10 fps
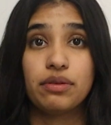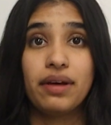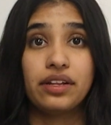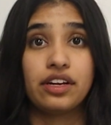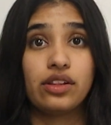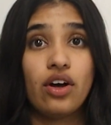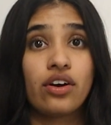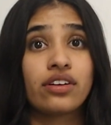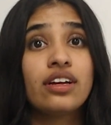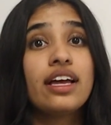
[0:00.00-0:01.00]
the melody
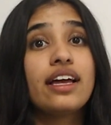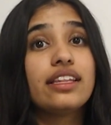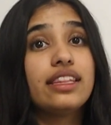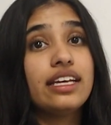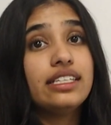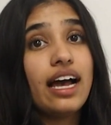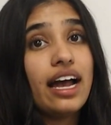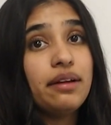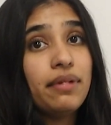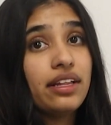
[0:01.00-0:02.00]
long, the
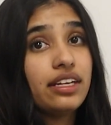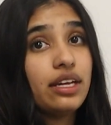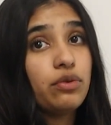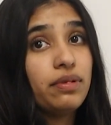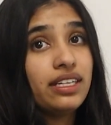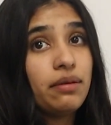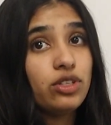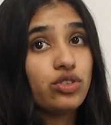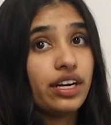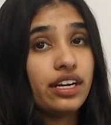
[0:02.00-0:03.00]
entire melody would be
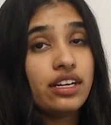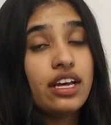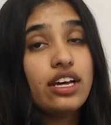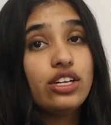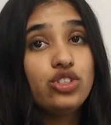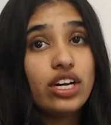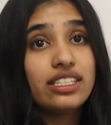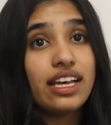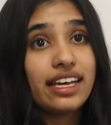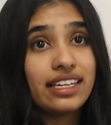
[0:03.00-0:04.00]
demonstrated just
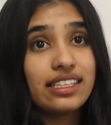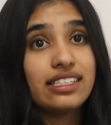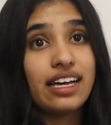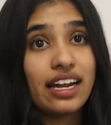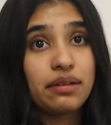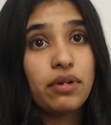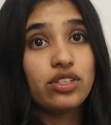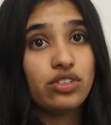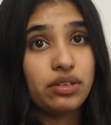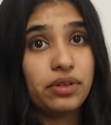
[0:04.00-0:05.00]
like in the static
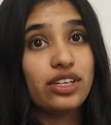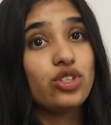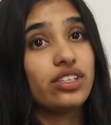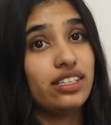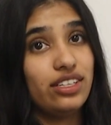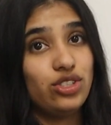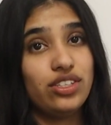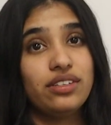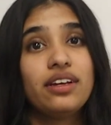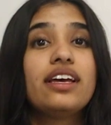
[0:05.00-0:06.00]
muscle stimulation
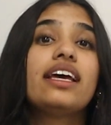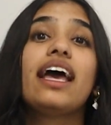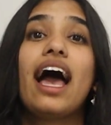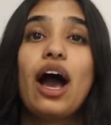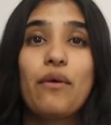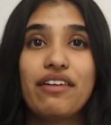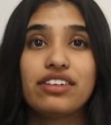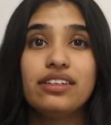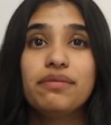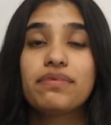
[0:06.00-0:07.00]
condition.
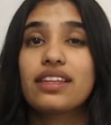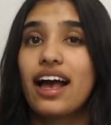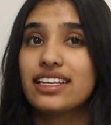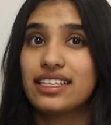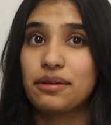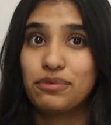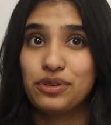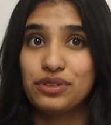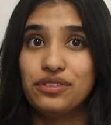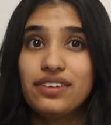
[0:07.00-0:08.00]
However, as they
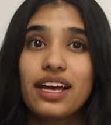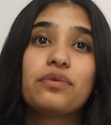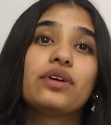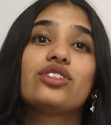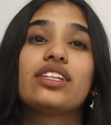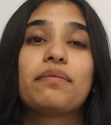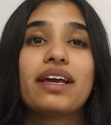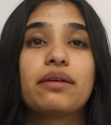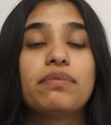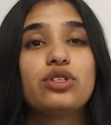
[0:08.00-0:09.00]
improve, in which they
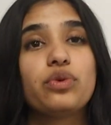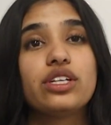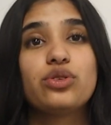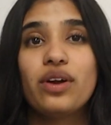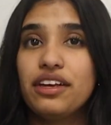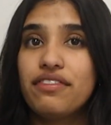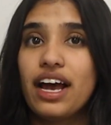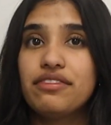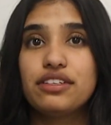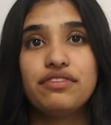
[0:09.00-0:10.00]
make between
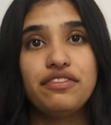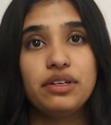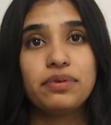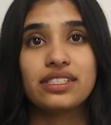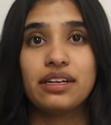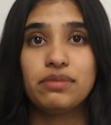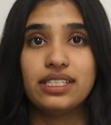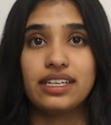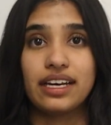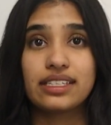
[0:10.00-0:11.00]
25 to 50%
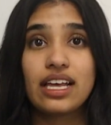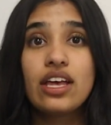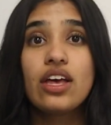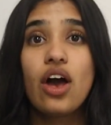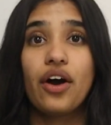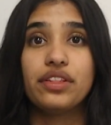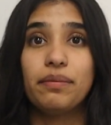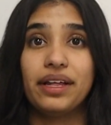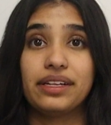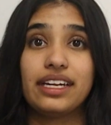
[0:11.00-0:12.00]
mistakes on the
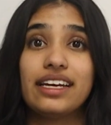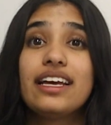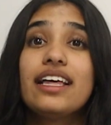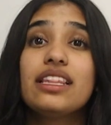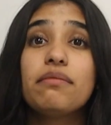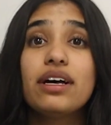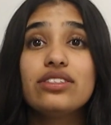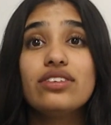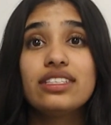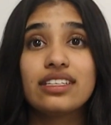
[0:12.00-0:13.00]
melody, the
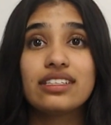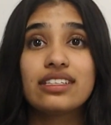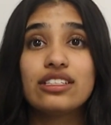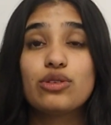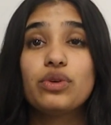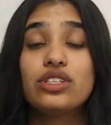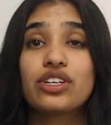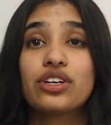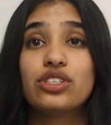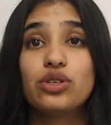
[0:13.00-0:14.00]
muscle assistance will
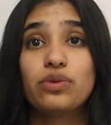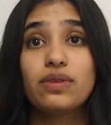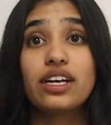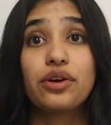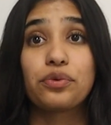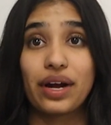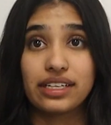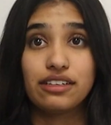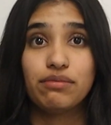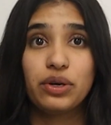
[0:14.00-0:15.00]
turn to the
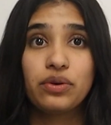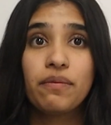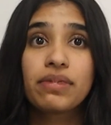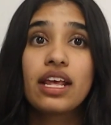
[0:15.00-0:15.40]
corrective mode,